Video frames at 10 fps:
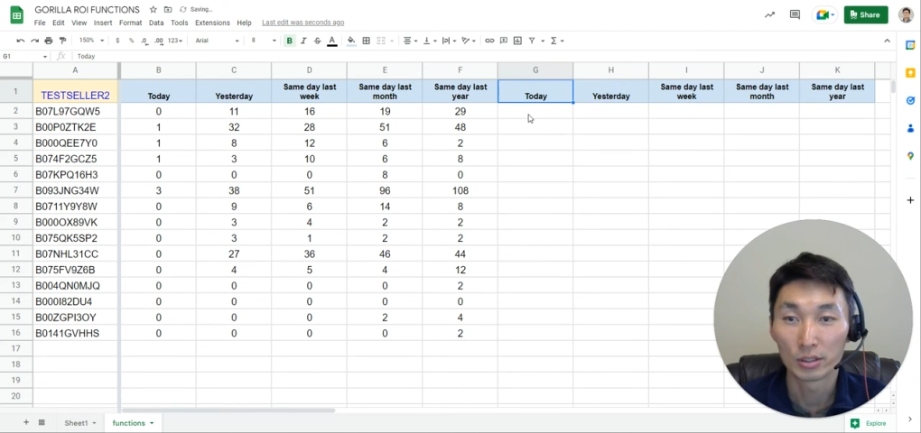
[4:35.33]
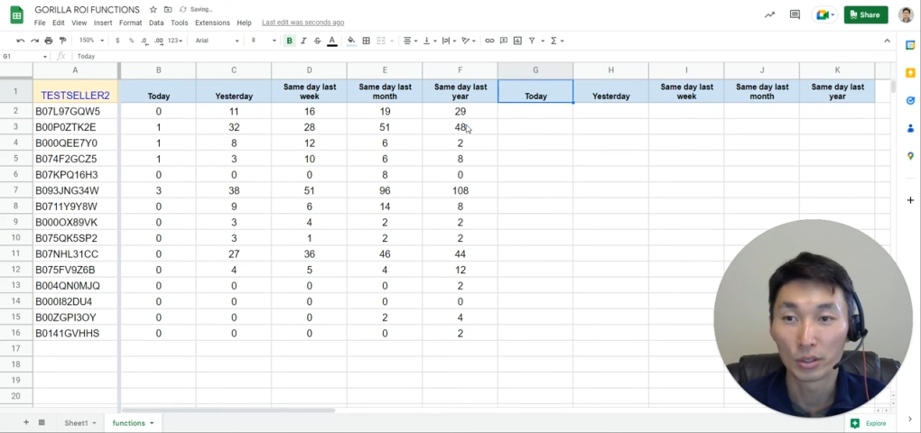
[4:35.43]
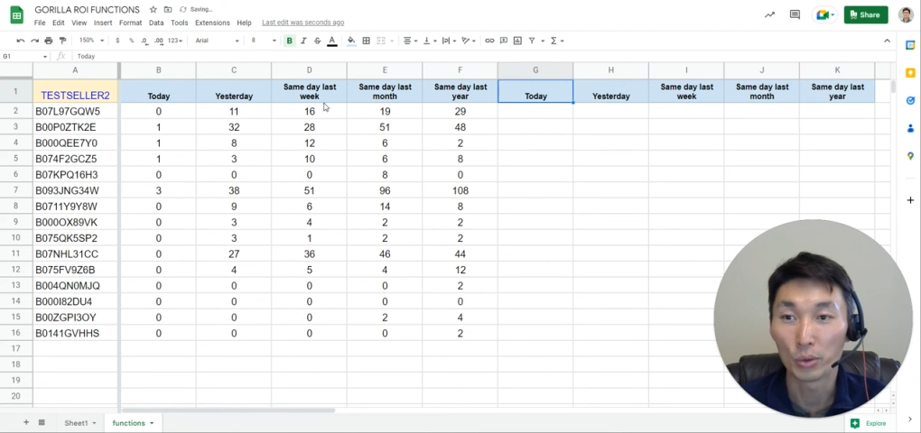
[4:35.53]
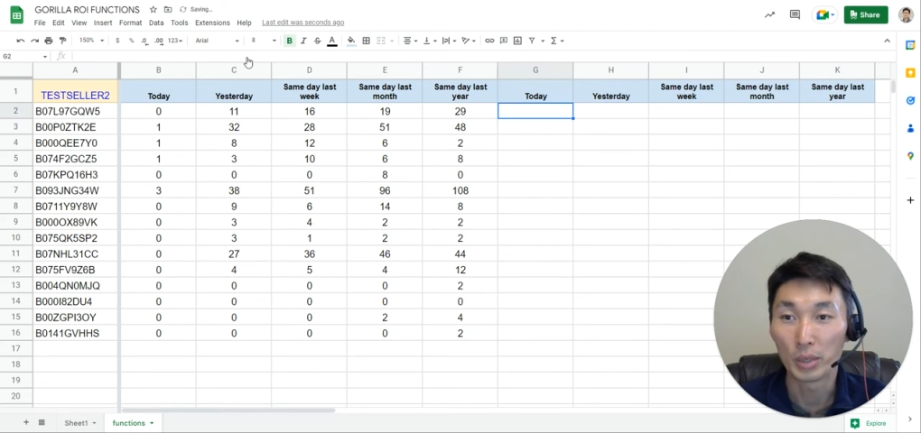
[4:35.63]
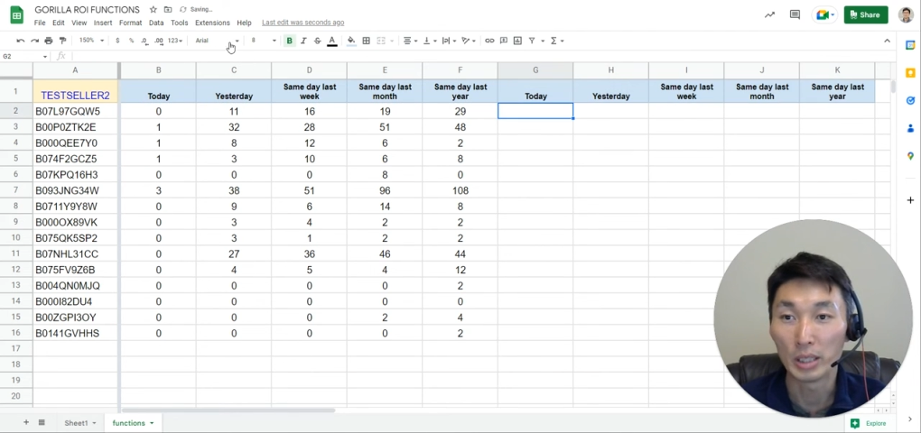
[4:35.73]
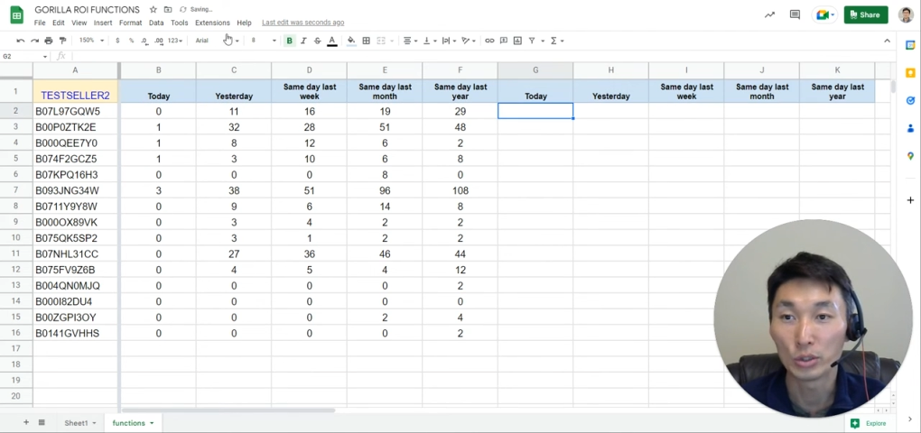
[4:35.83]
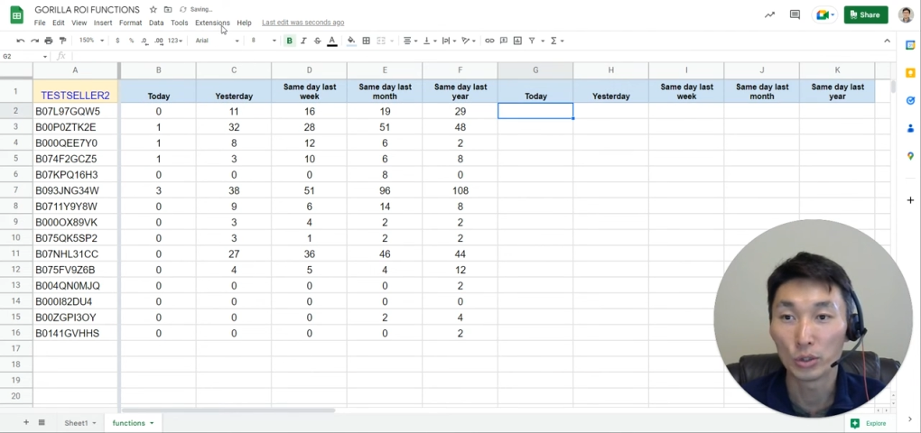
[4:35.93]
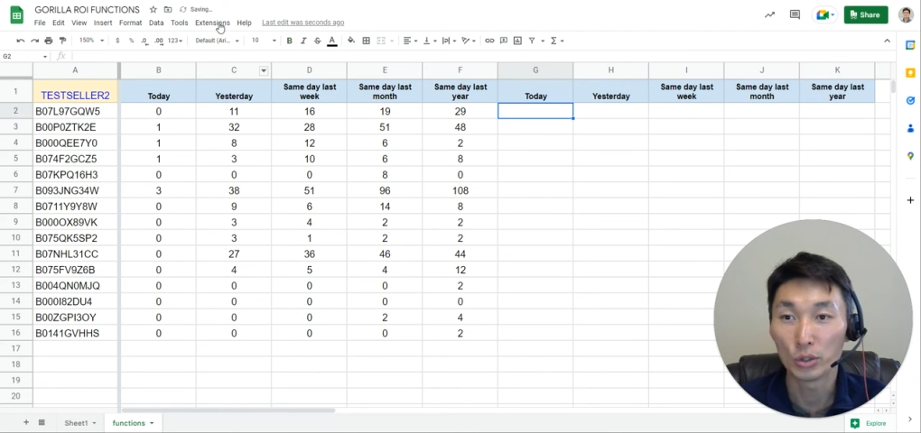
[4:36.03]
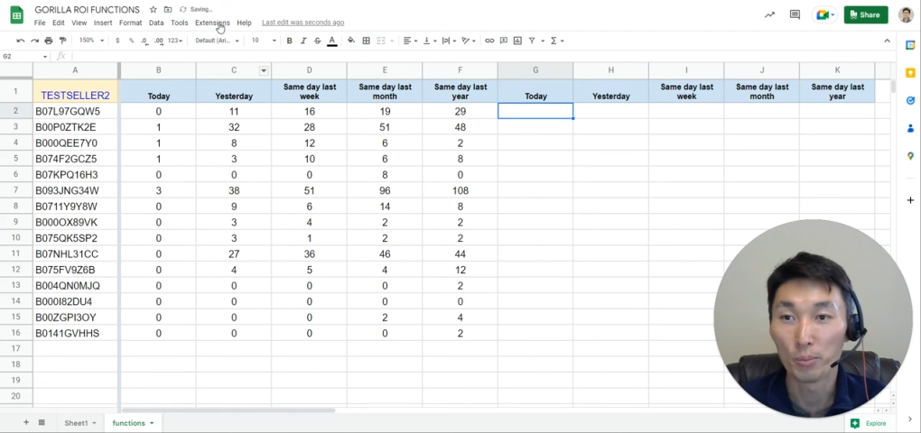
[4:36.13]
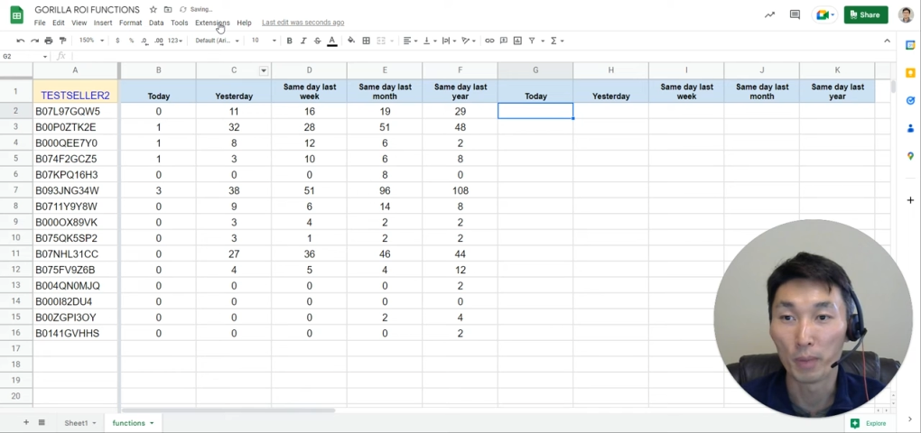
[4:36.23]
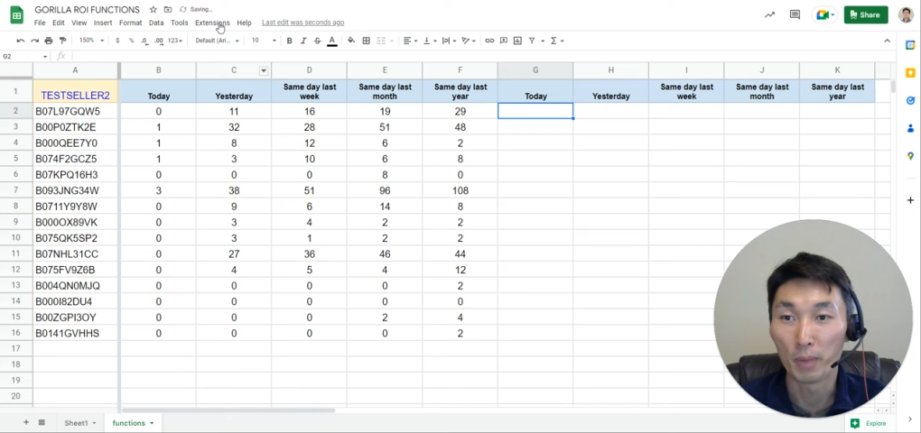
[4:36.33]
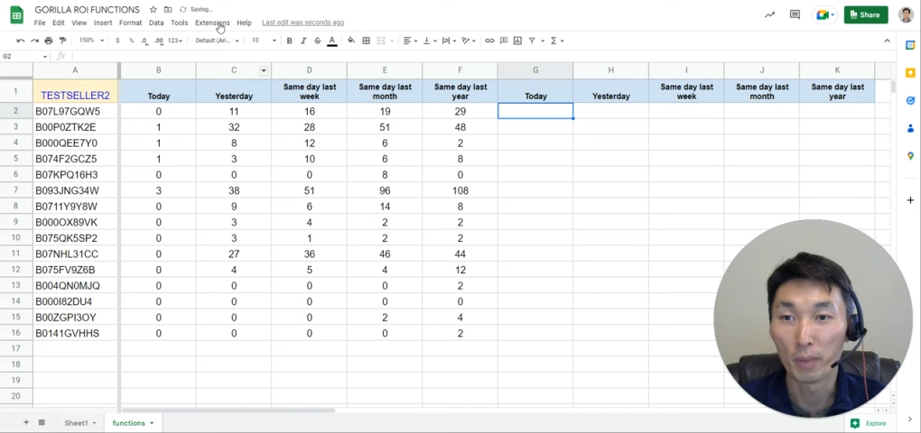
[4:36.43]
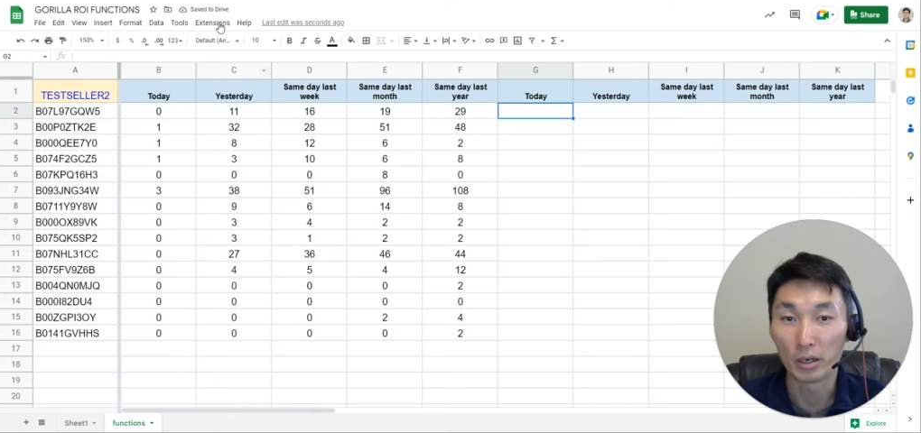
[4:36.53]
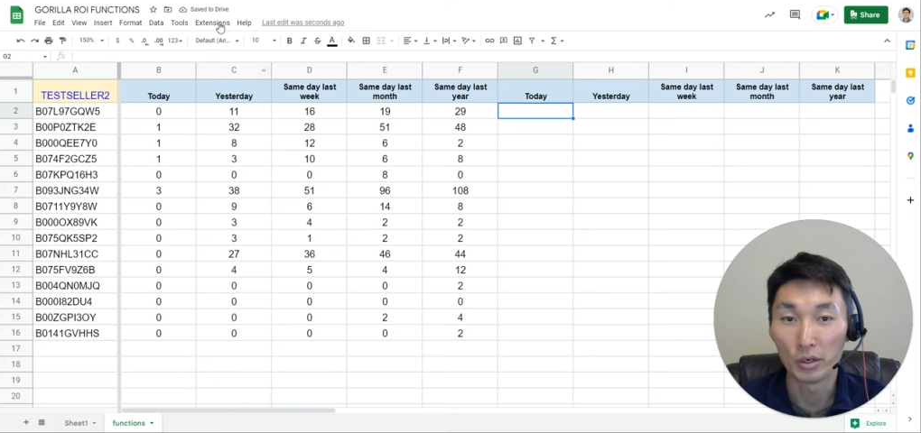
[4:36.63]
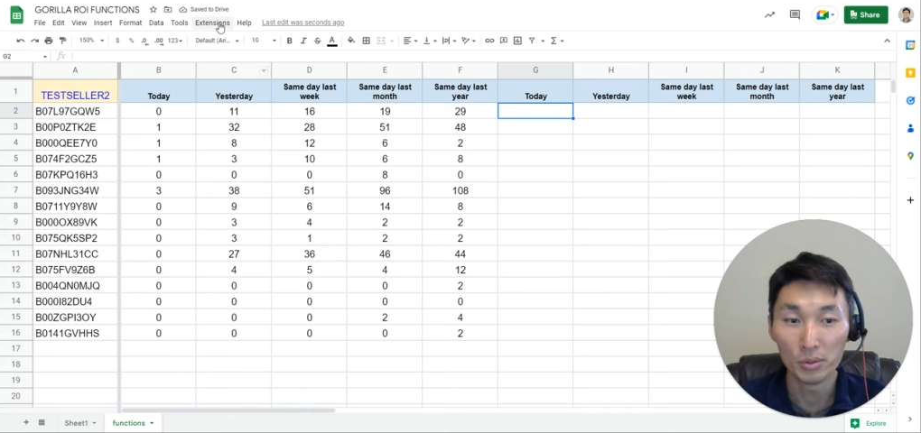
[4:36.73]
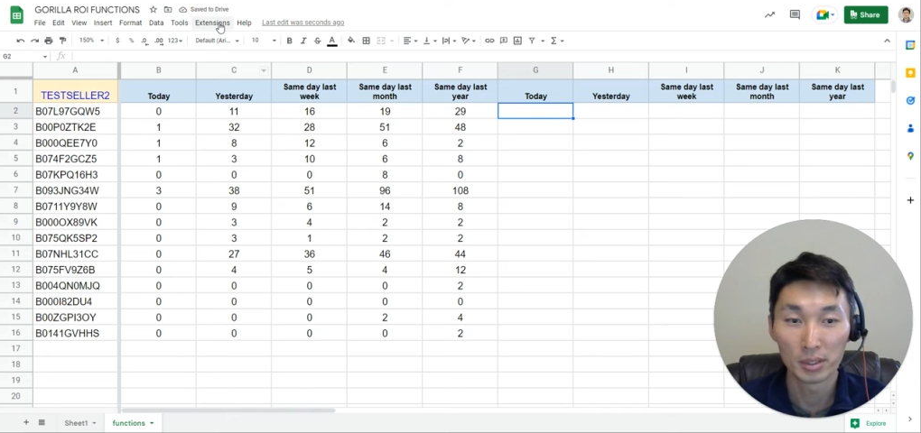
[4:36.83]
go into your menu,